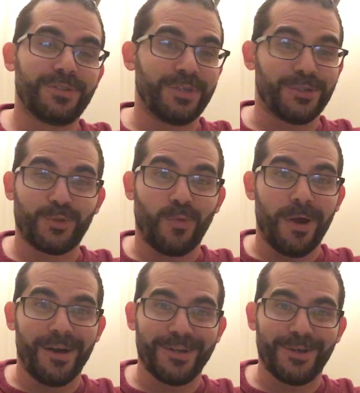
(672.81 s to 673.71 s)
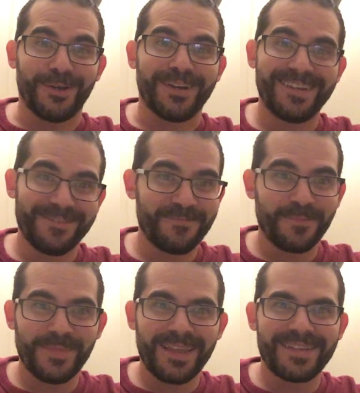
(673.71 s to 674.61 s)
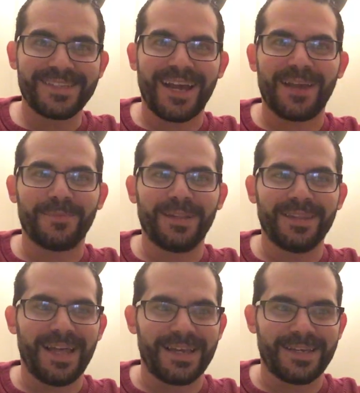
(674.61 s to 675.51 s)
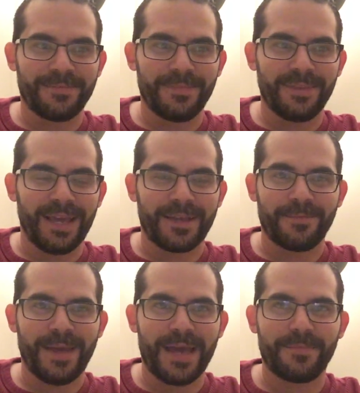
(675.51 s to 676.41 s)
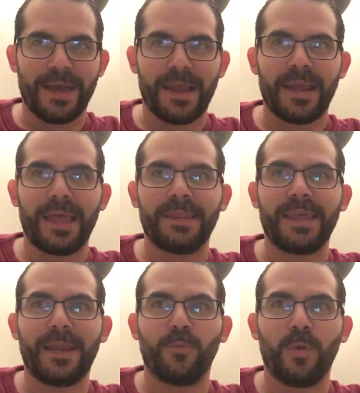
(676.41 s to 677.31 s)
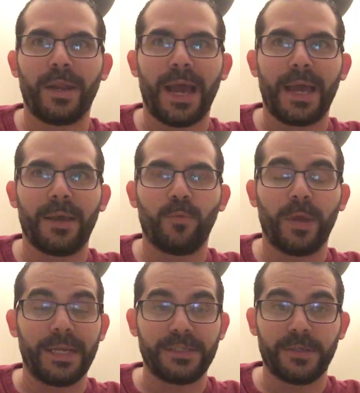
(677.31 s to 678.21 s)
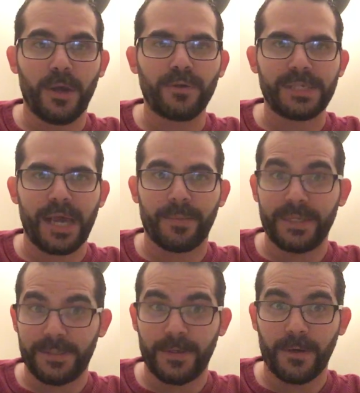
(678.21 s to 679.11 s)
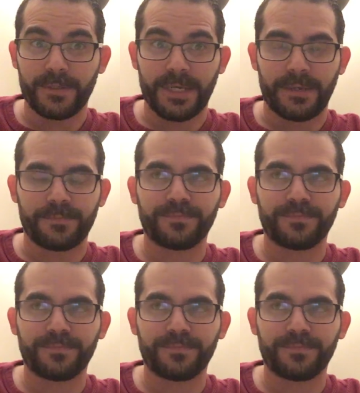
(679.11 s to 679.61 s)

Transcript: to squander time like a madman, and then when it's go time, it's go time.